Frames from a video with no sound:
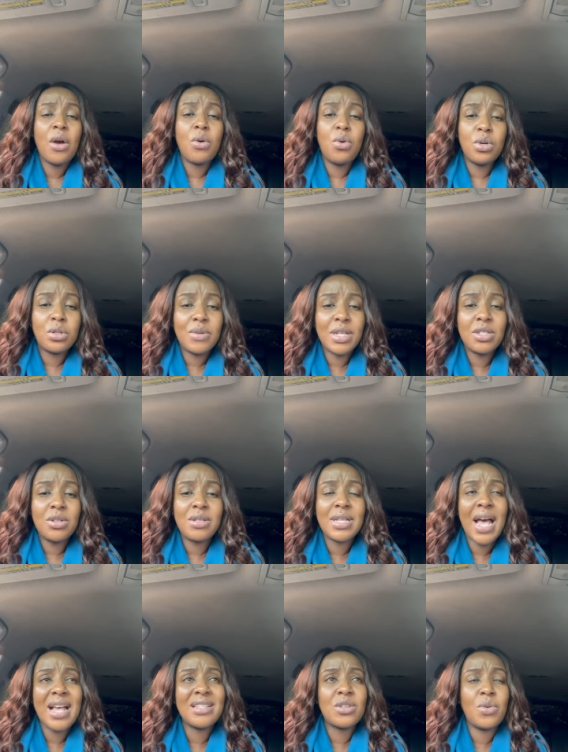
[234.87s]
good questions.
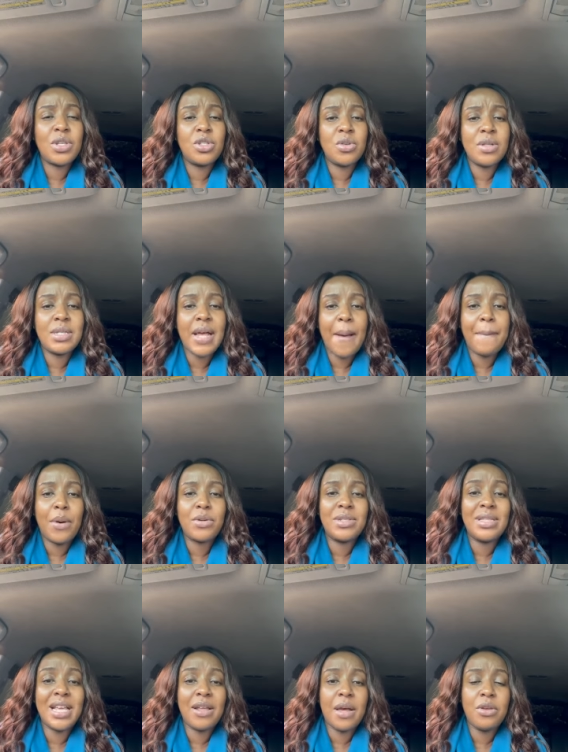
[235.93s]
Ask questions about
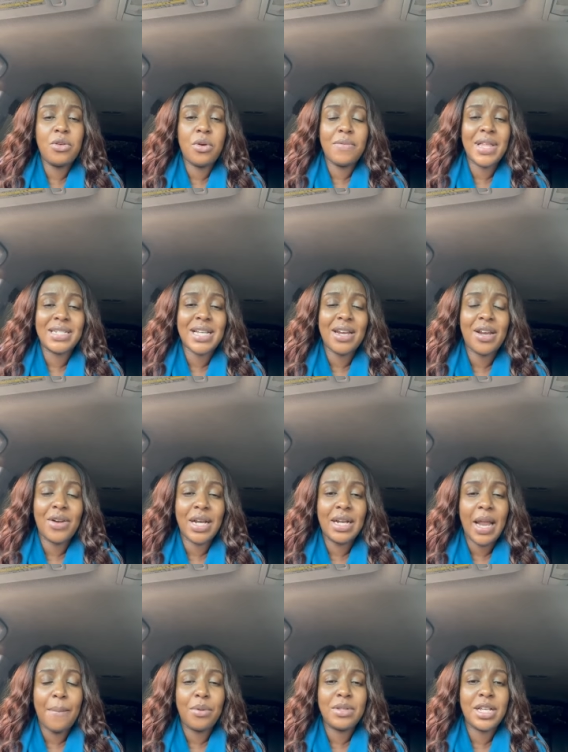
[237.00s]
the, that are
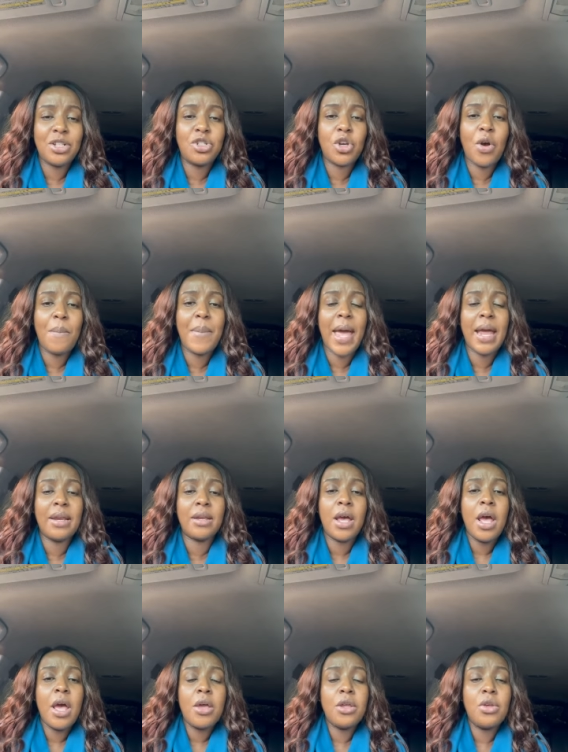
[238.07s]
directly about the job and,
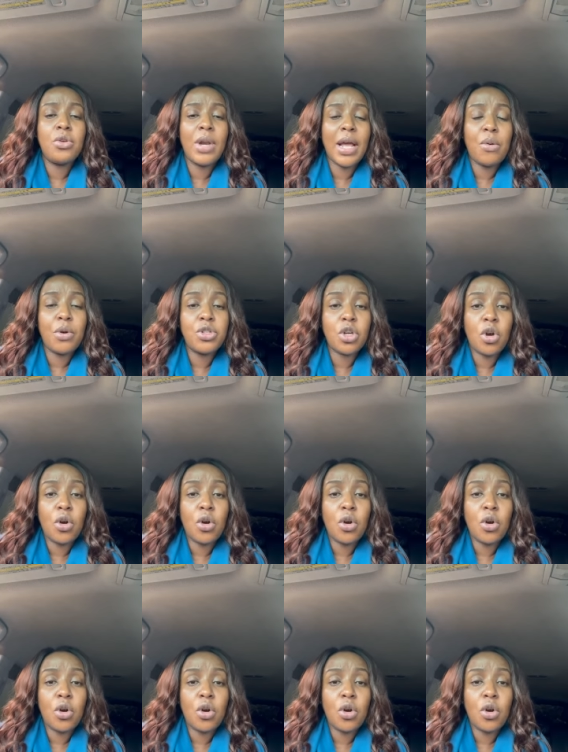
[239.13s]
what your